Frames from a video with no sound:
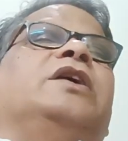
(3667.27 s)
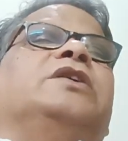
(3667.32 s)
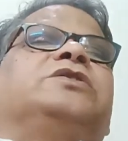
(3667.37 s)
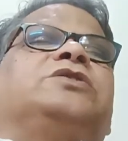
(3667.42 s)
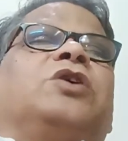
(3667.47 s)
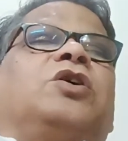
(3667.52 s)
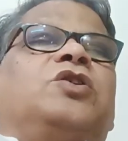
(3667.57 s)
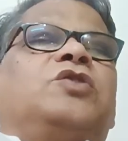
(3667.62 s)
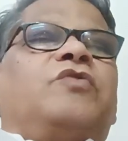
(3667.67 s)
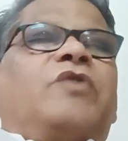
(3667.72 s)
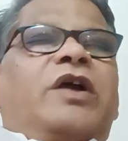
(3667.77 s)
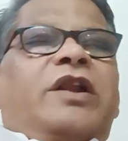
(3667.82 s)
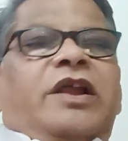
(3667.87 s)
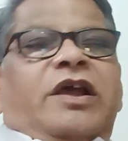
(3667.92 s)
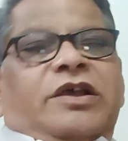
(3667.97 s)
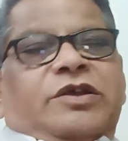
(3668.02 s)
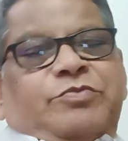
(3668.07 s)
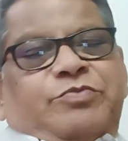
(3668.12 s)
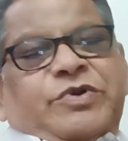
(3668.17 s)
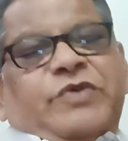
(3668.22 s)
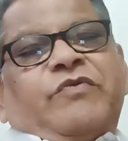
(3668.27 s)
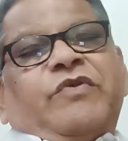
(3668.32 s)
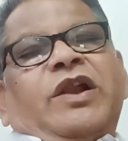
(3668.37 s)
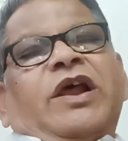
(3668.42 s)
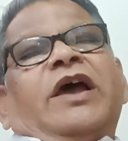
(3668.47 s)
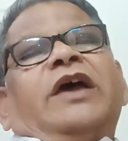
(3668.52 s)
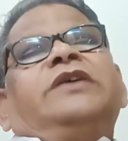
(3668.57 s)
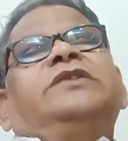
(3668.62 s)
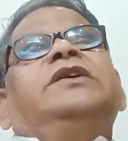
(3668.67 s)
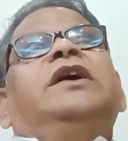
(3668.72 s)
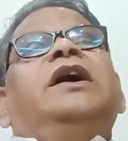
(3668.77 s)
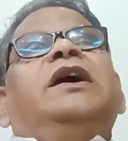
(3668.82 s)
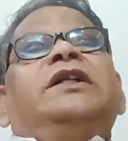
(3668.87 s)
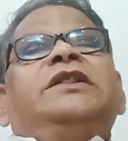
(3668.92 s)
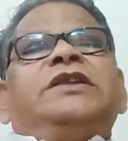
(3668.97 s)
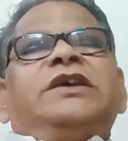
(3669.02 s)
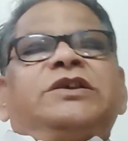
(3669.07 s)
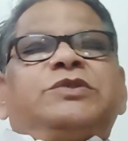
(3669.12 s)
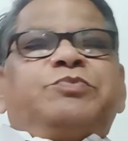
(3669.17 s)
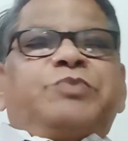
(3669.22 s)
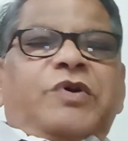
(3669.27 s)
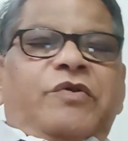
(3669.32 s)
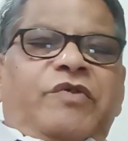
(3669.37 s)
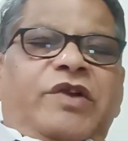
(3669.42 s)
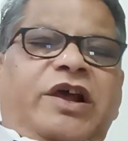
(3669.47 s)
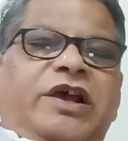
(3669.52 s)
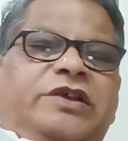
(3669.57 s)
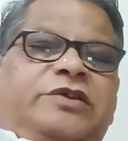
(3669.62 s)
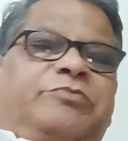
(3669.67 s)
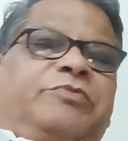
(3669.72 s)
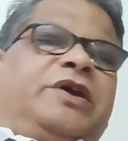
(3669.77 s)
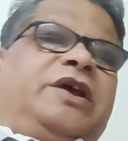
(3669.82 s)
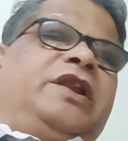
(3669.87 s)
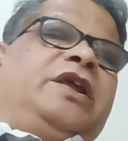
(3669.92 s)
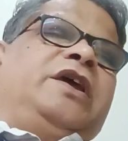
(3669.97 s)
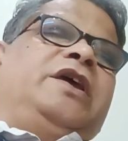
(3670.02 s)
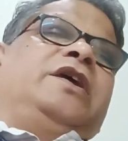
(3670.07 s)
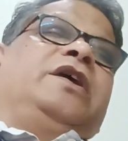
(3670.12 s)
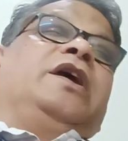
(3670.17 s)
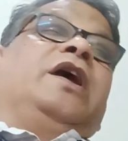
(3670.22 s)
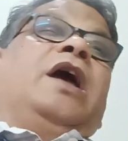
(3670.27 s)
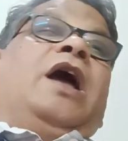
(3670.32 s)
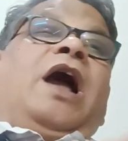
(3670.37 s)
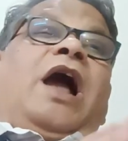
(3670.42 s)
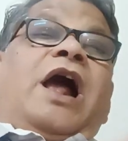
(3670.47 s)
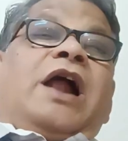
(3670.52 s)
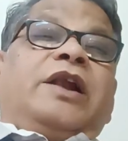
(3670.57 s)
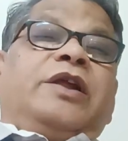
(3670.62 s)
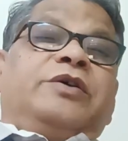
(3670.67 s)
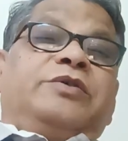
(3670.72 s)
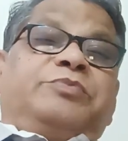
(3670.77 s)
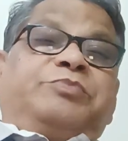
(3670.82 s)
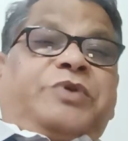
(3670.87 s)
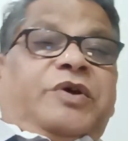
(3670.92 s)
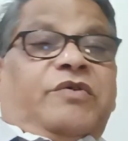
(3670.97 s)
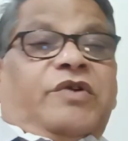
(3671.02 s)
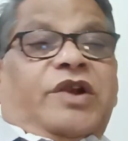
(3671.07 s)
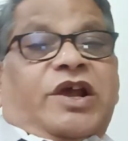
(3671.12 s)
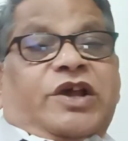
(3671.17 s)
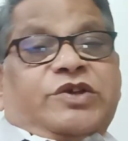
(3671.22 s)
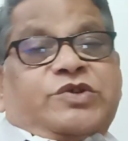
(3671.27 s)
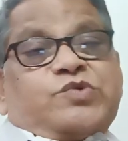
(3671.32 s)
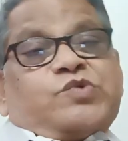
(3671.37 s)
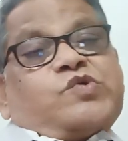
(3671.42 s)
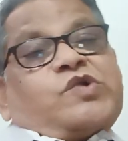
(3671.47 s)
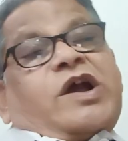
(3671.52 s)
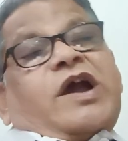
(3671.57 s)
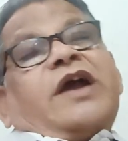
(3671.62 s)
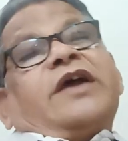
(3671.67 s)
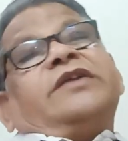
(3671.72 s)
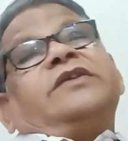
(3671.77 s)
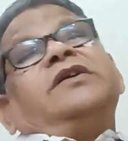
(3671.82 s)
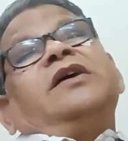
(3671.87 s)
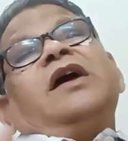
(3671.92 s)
Third one is privilege. This privilege meaning, and is privilege too can